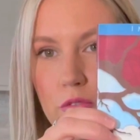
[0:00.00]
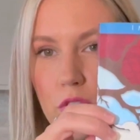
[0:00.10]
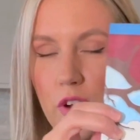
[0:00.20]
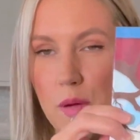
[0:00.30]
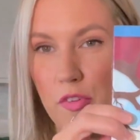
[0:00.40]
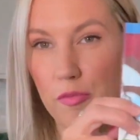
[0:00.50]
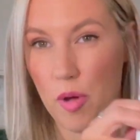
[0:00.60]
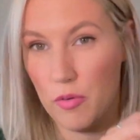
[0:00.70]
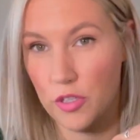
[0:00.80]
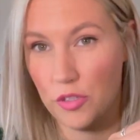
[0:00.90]
the grammar of
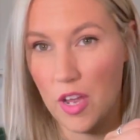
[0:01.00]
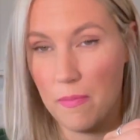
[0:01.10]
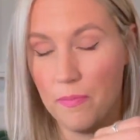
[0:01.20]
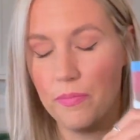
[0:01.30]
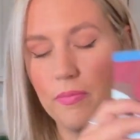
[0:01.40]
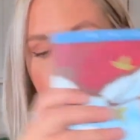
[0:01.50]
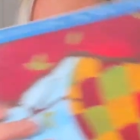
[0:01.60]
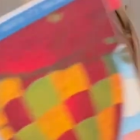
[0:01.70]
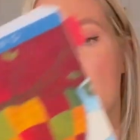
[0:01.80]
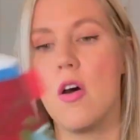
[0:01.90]
poetry.
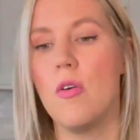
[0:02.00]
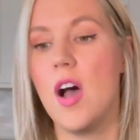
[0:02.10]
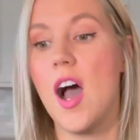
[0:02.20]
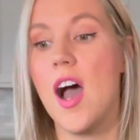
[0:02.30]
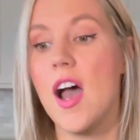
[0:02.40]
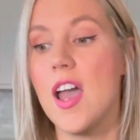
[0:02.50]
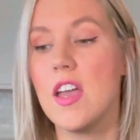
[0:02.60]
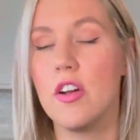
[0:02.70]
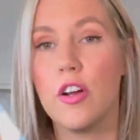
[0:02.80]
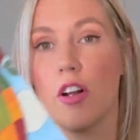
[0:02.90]
Now, I
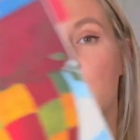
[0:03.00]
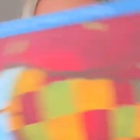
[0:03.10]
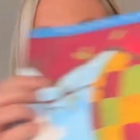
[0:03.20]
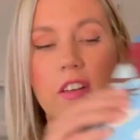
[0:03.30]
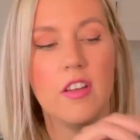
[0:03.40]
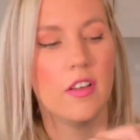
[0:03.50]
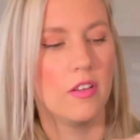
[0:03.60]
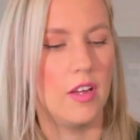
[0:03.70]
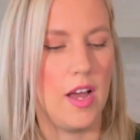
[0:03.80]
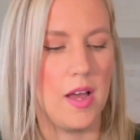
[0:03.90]
heard
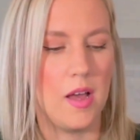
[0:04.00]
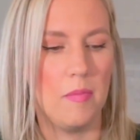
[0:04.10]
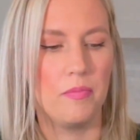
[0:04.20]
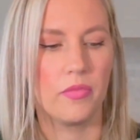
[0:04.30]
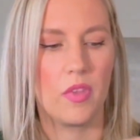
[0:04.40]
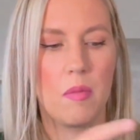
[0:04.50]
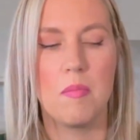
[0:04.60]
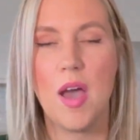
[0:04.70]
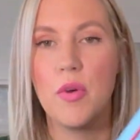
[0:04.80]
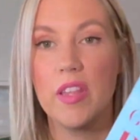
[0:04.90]

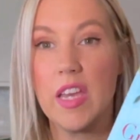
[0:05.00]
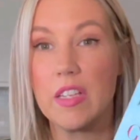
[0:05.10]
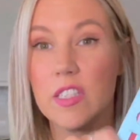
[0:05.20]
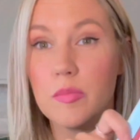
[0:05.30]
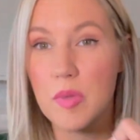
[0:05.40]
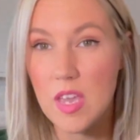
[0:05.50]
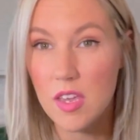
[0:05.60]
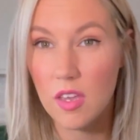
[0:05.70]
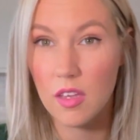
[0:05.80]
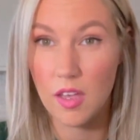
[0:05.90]
Matt Whitling
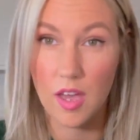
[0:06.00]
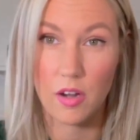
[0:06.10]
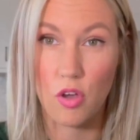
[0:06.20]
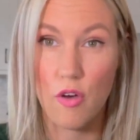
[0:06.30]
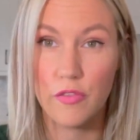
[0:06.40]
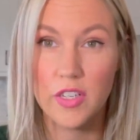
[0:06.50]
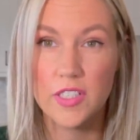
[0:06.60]
speak at a conference